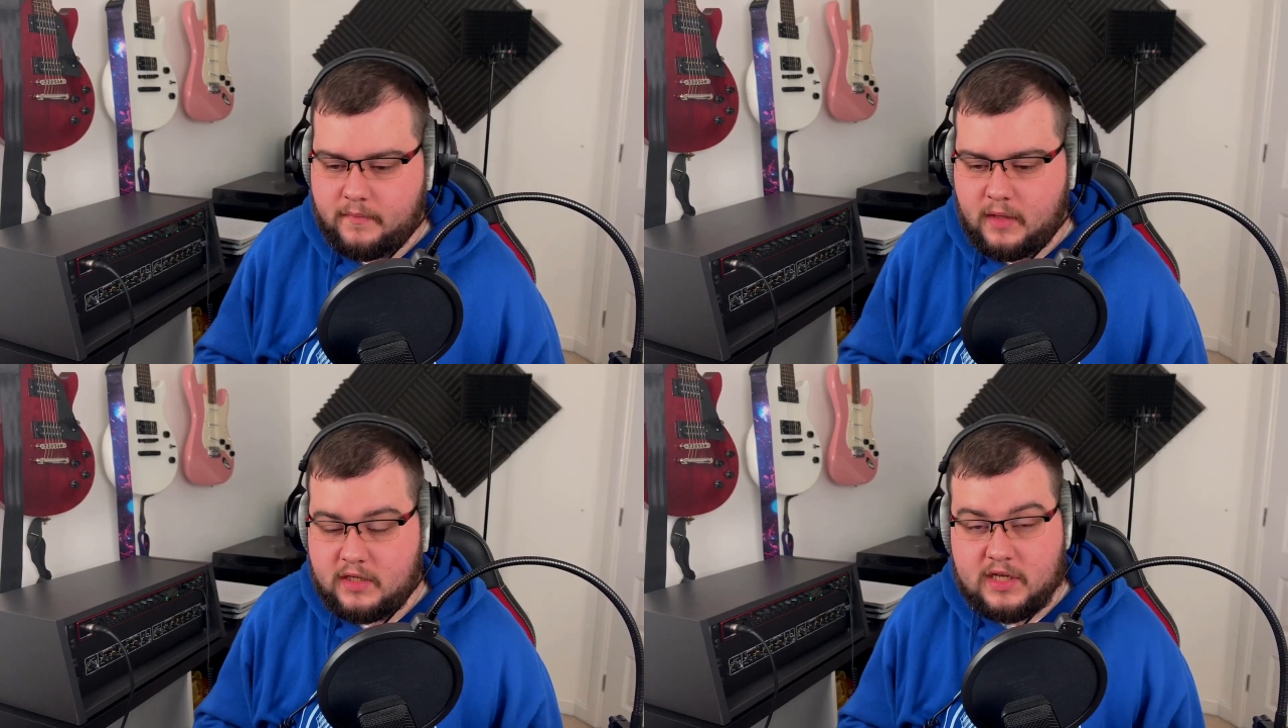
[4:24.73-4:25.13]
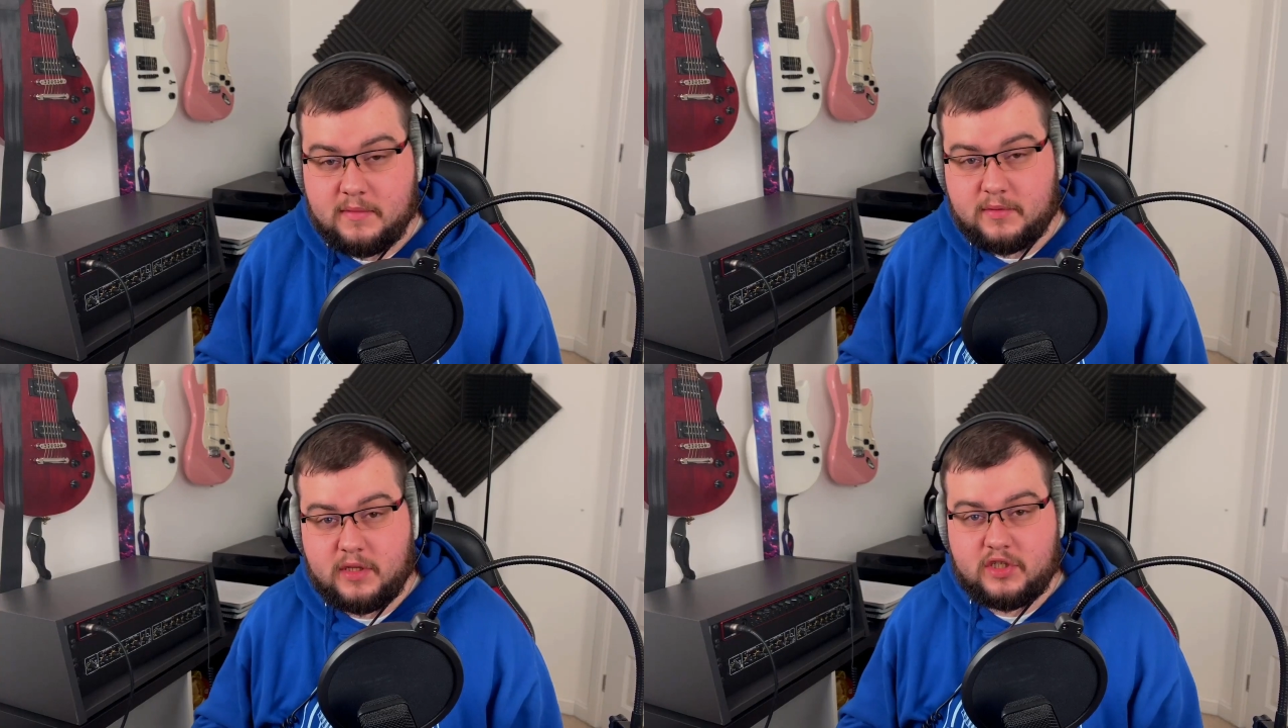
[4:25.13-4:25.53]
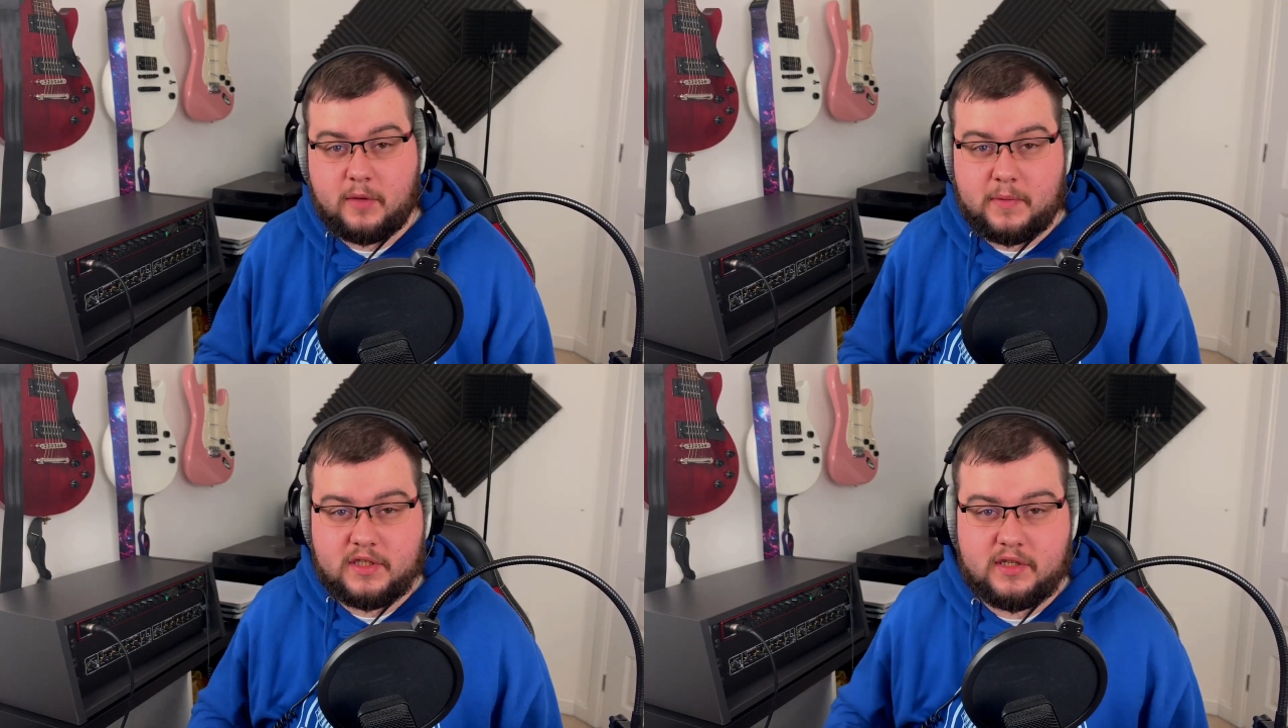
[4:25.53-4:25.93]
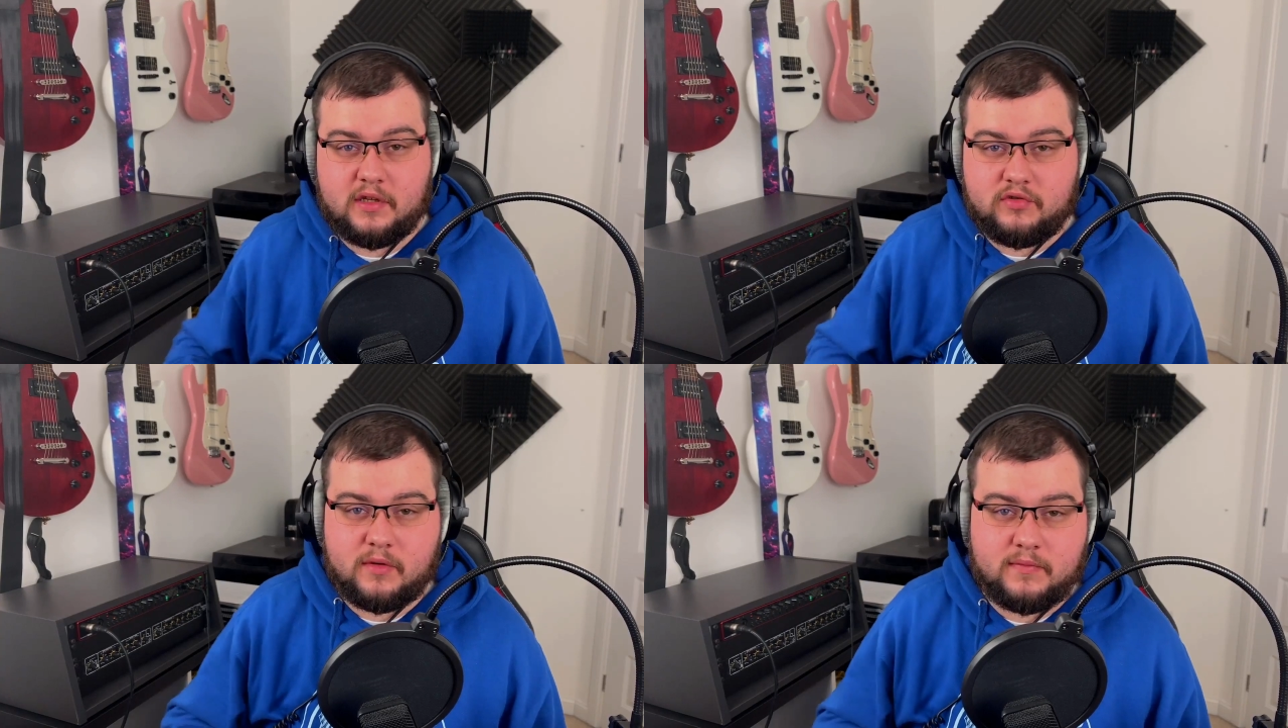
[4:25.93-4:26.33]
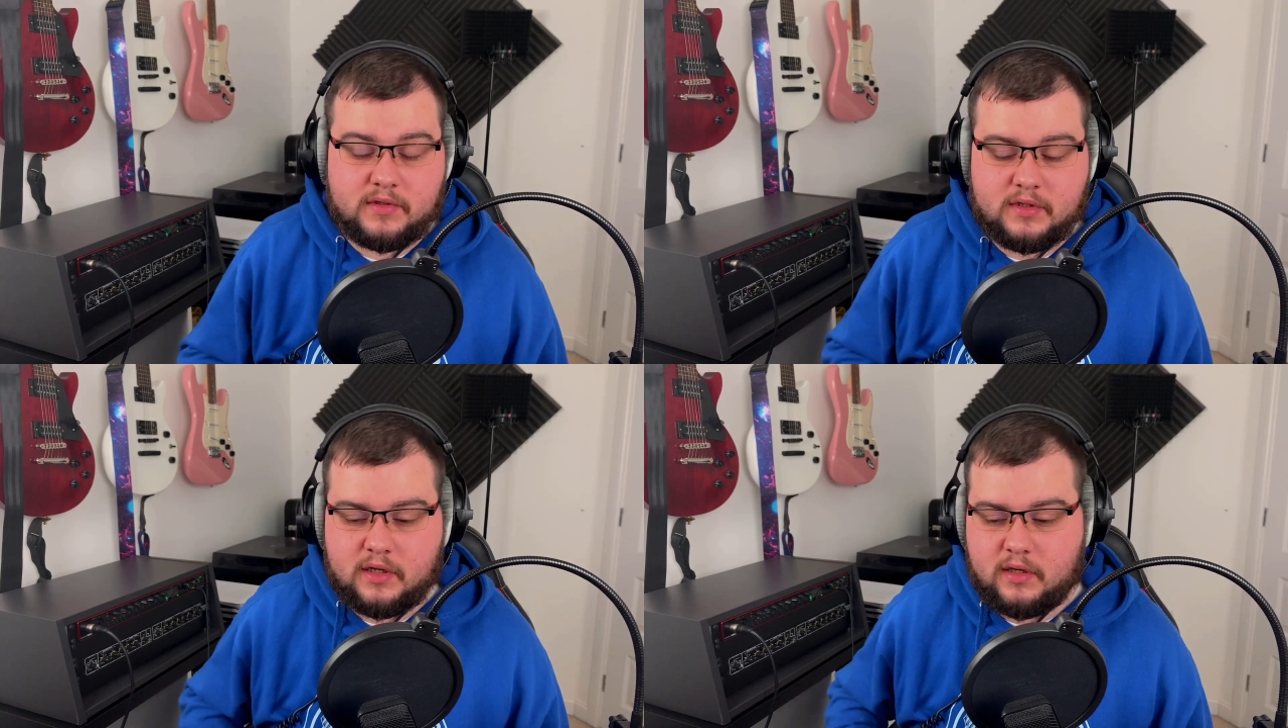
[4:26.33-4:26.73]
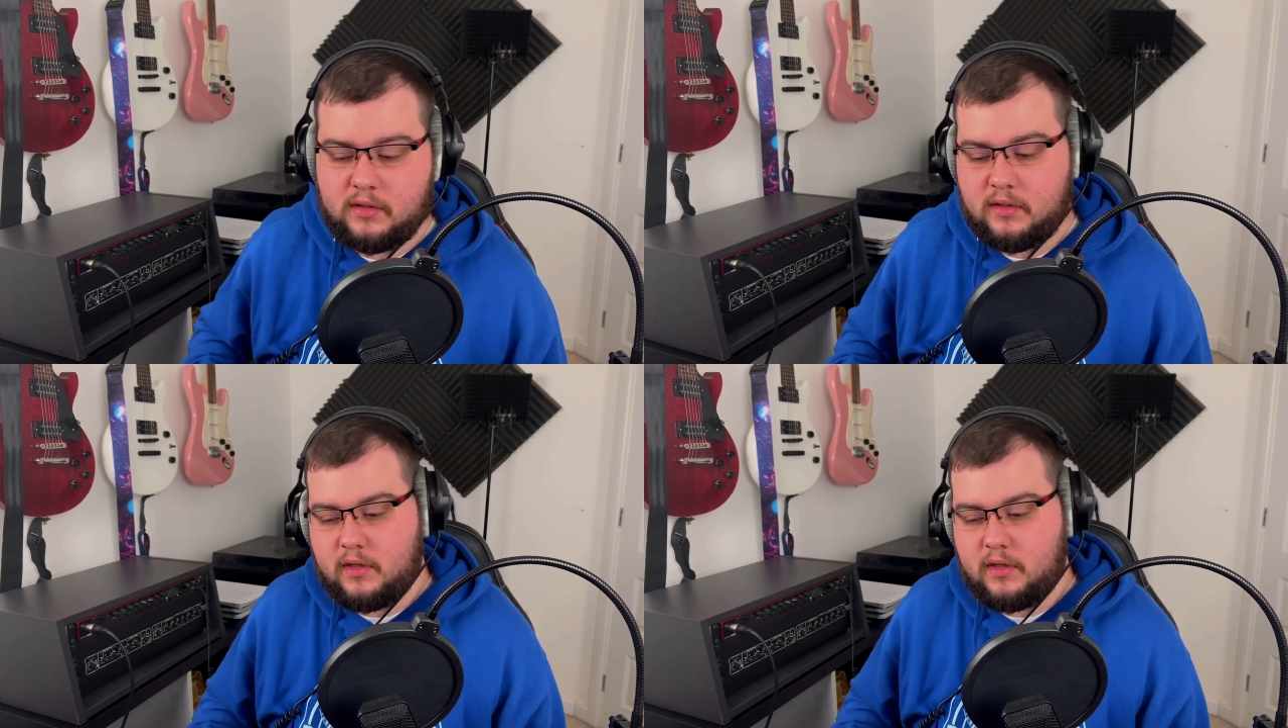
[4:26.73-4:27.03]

Same as with the sloppiness of the drums, you know.